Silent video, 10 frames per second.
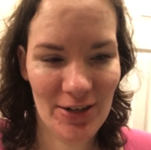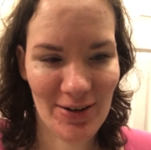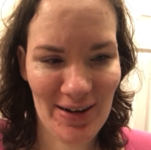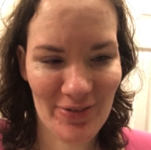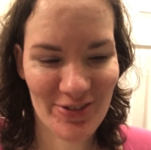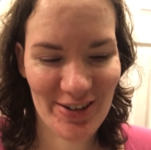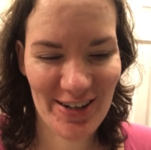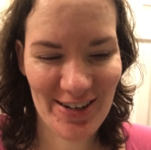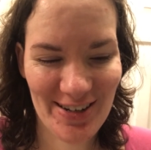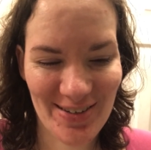left.
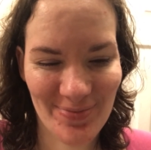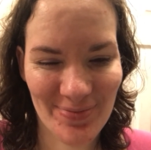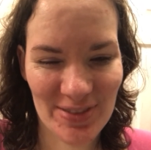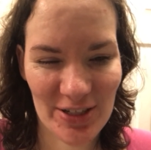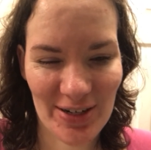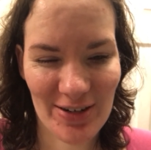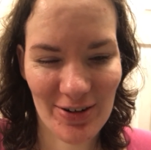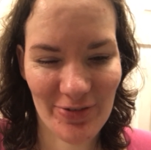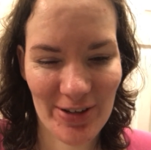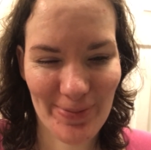So I don't know
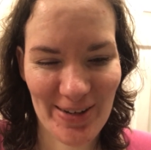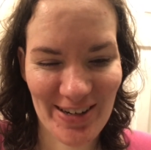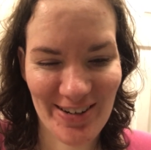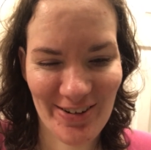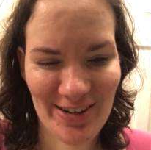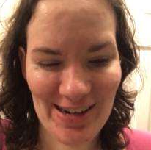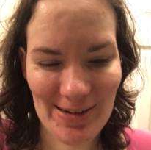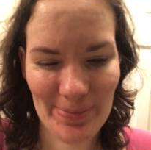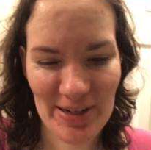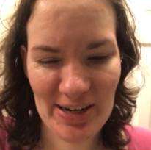if they made it or
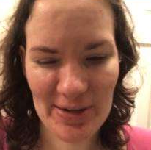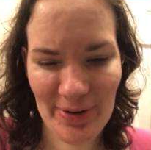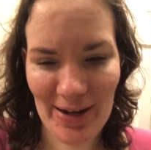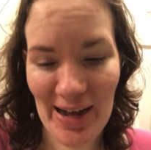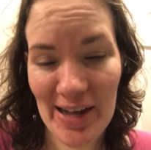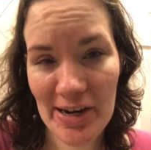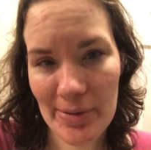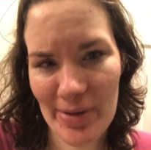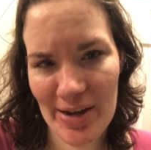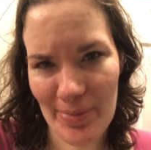not, but anyway, I didn't
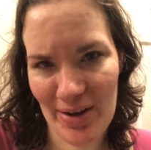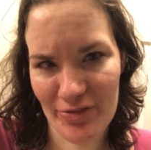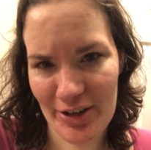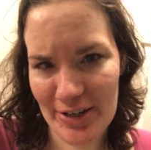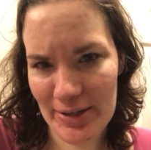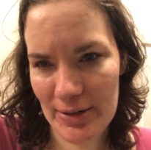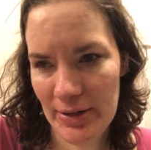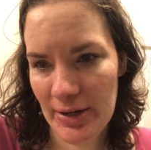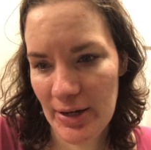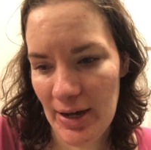make my flight.
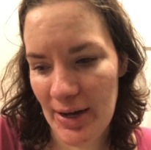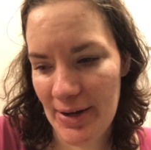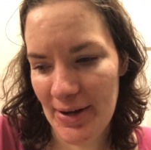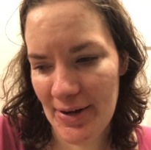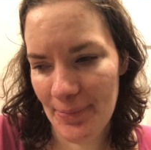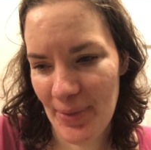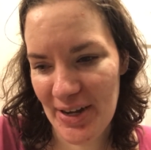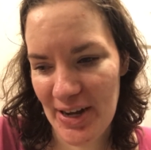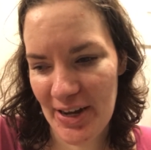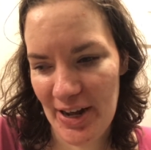I
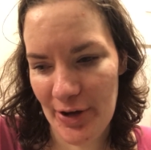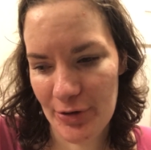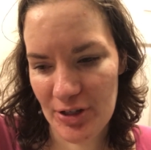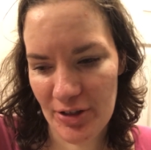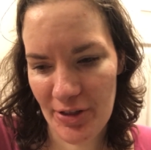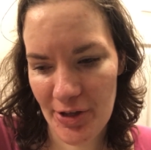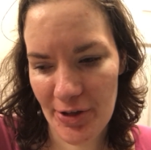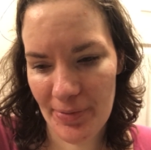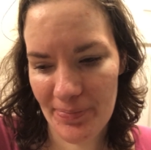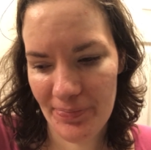got out to
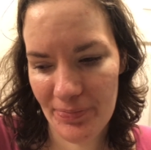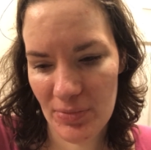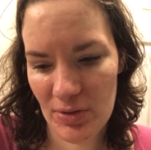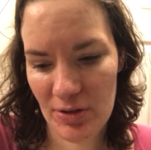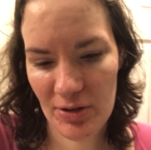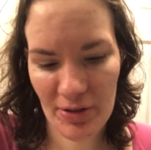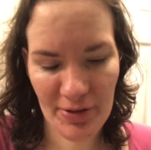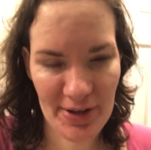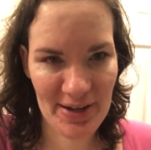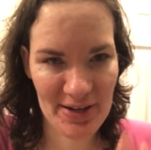the
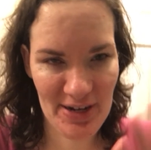you